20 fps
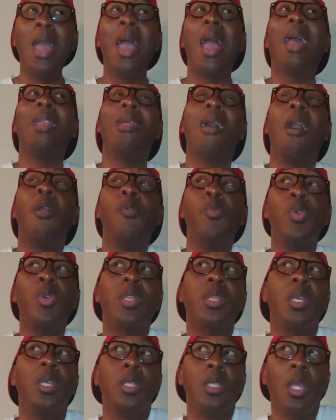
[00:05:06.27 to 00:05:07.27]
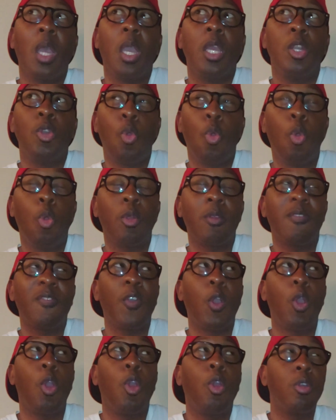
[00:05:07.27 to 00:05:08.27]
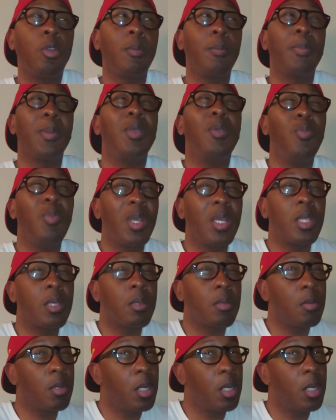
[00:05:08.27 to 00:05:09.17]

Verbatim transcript: And I would think that in order for her to be with